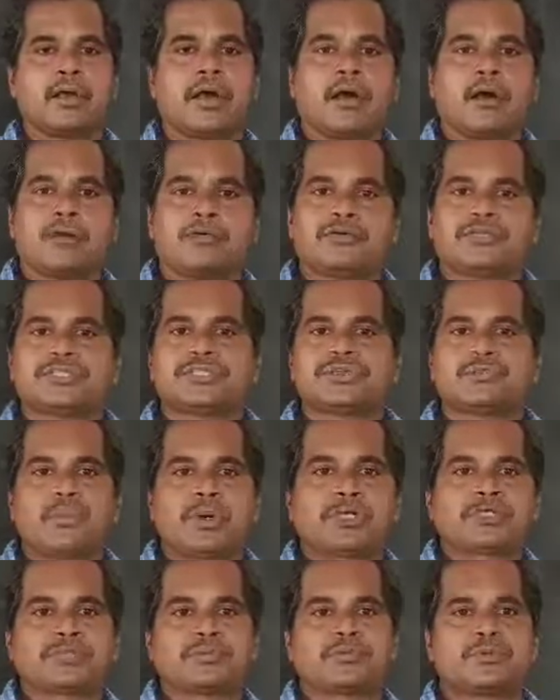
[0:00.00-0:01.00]
How is it
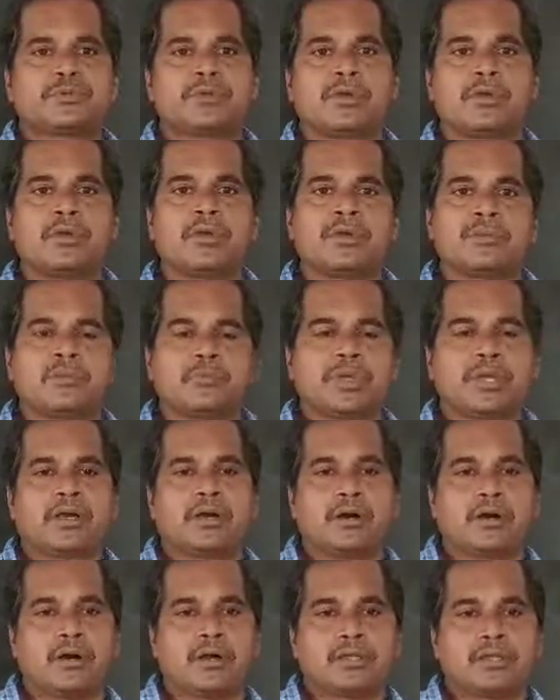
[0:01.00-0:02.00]
possible?
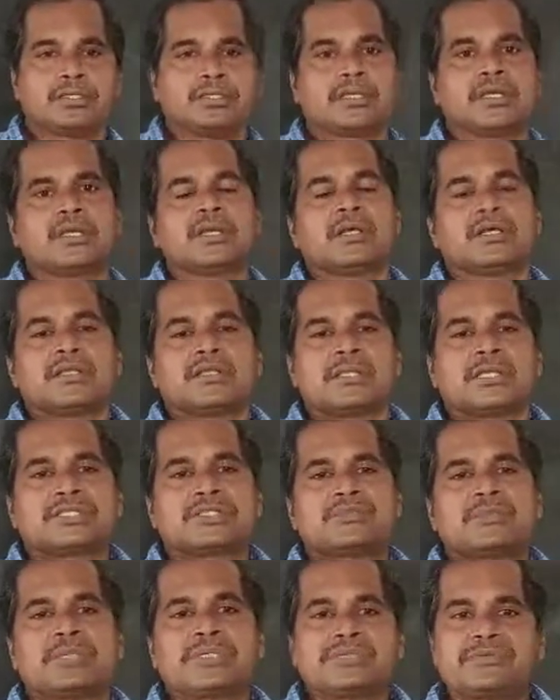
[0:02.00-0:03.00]
Because the
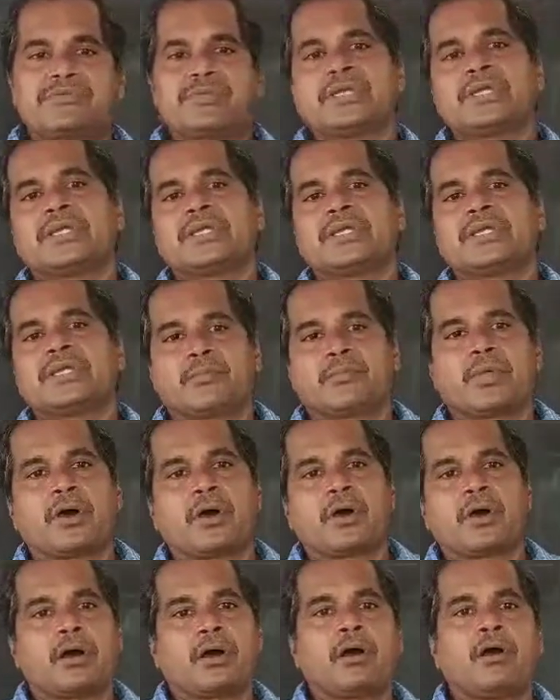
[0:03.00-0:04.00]
specific heat of
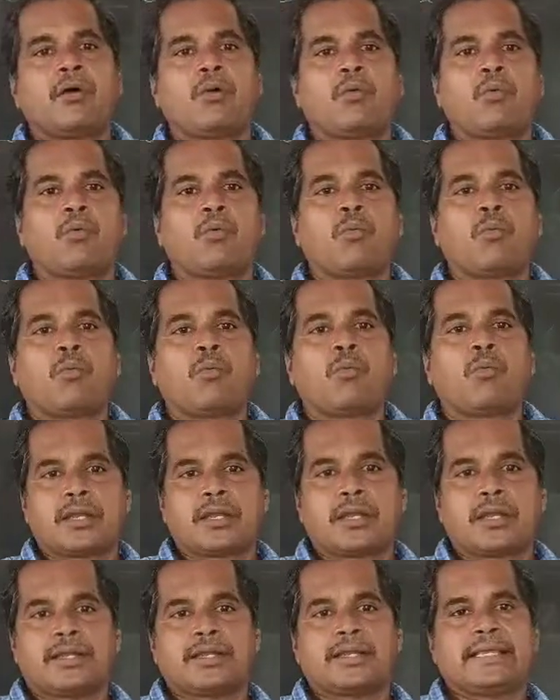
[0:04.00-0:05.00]
the
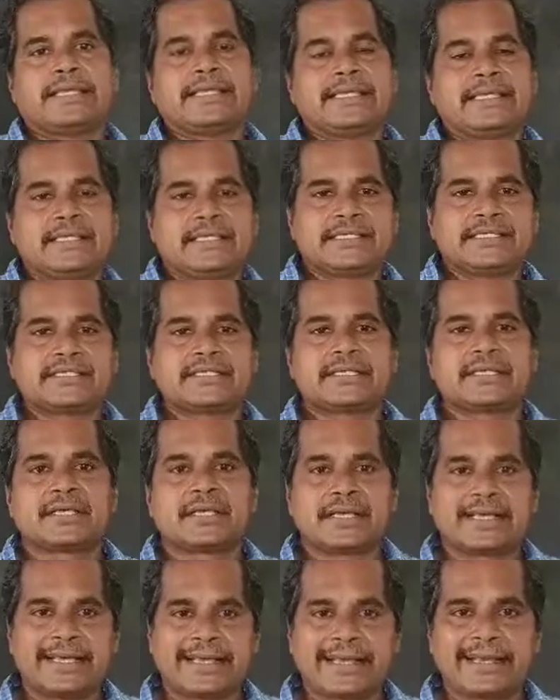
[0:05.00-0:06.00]
water is
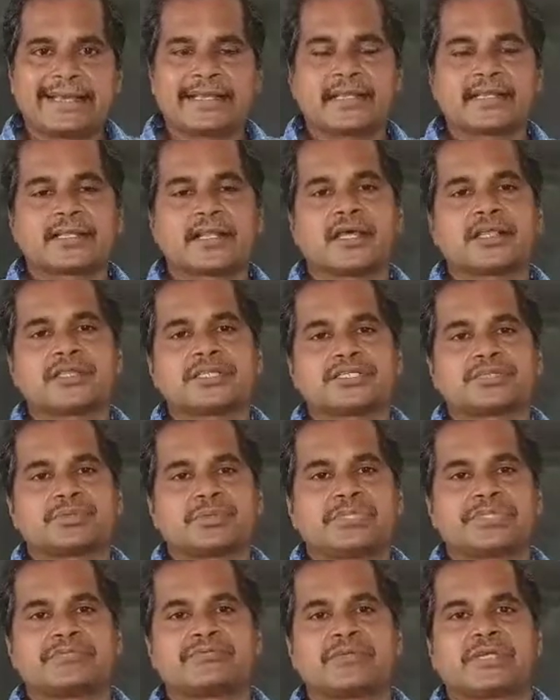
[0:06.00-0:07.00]
greater than the
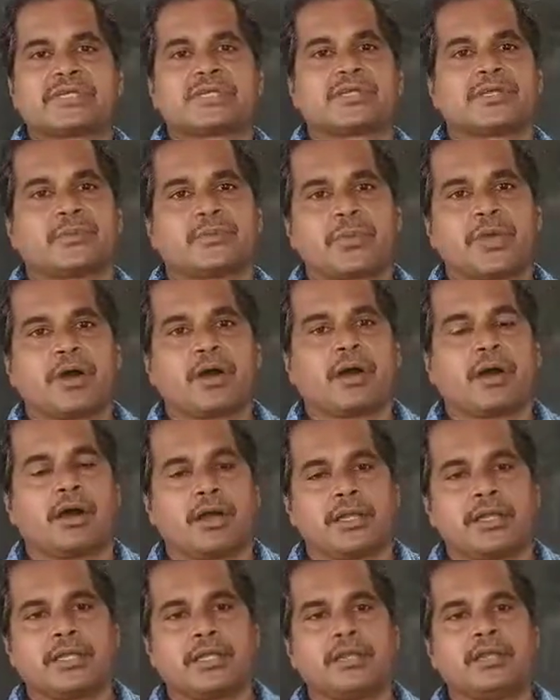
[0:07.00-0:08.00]
specific heat of the
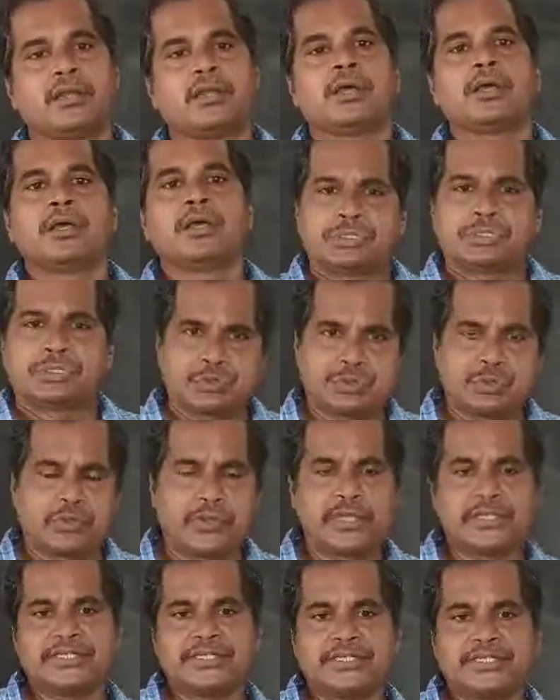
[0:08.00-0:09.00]
oil, so
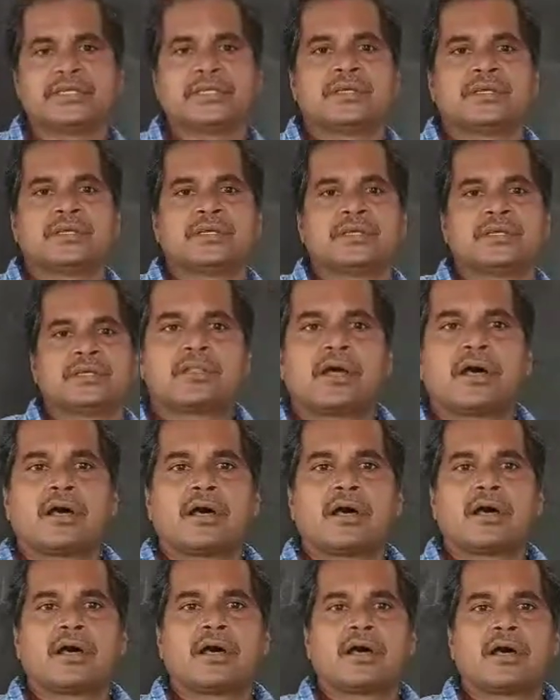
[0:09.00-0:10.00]
that
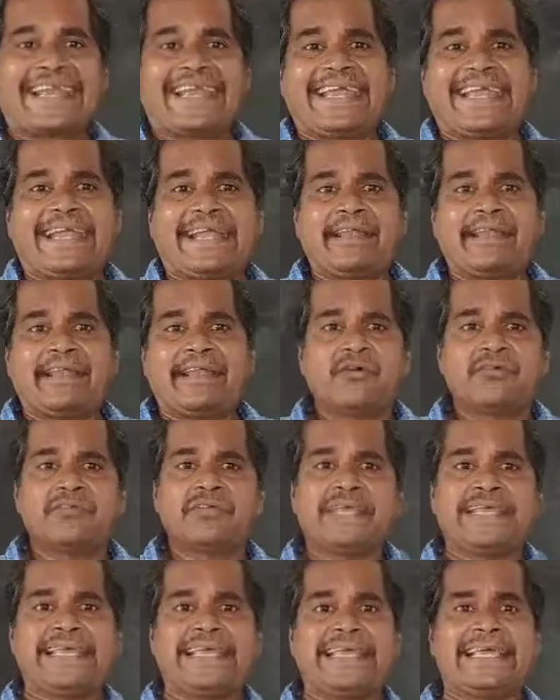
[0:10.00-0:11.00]
the rate of
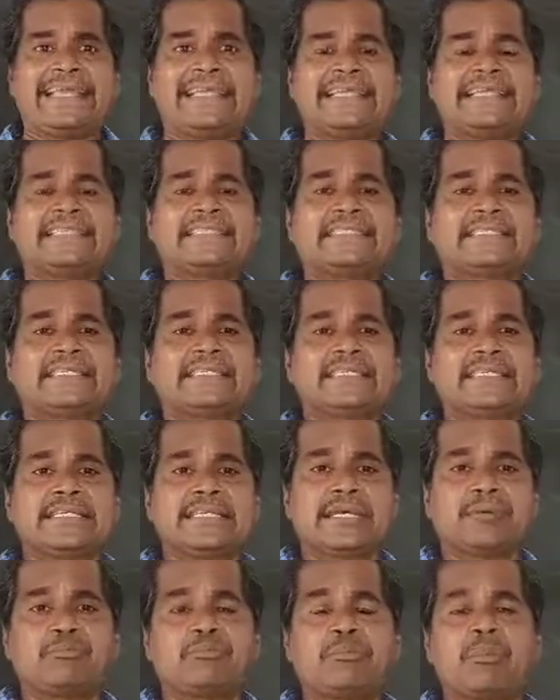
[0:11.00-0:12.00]
increasing
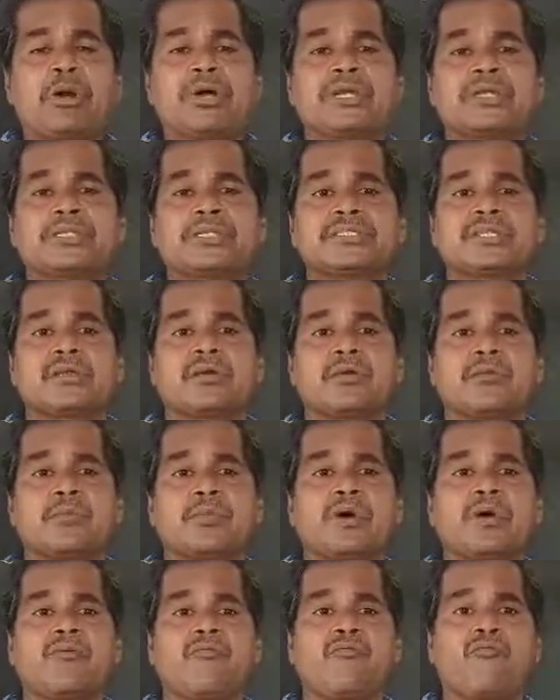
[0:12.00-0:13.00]
temperature of
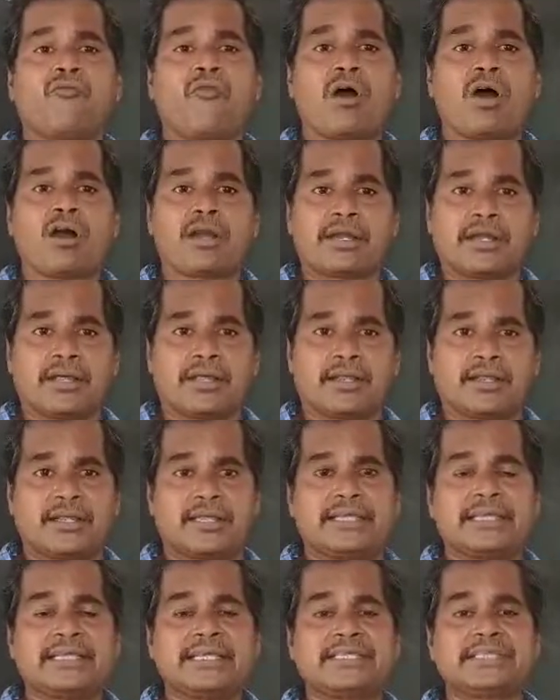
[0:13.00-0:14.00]
the
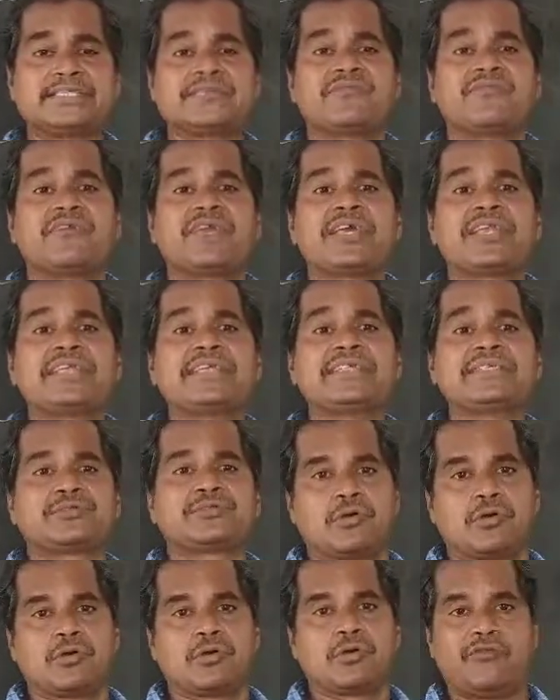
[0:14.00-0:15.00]
water is very
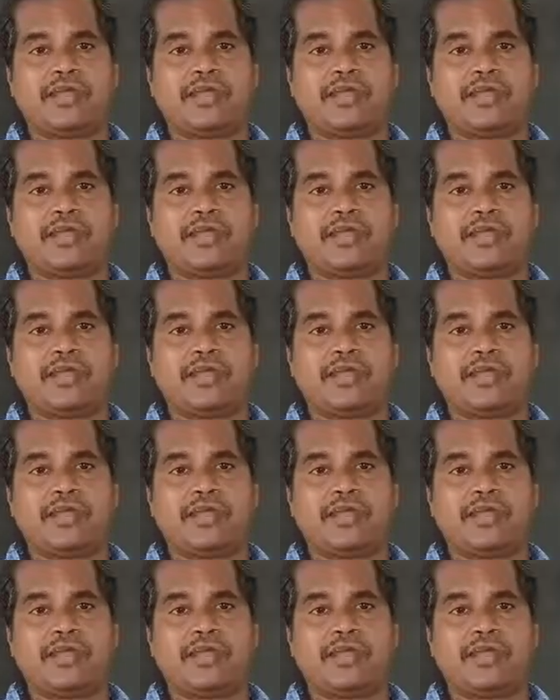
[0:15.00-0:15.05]
slow